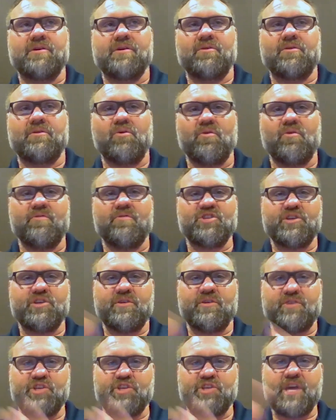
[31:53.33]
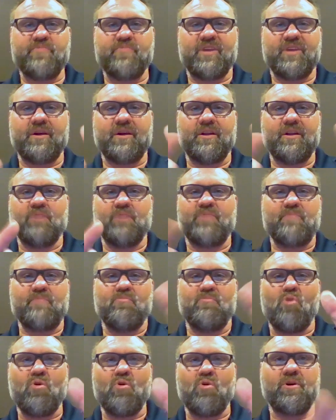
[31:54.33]
or shape it a little bit
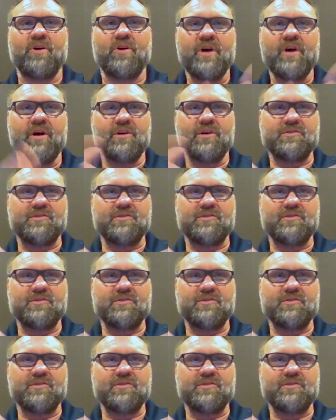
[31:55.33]
more,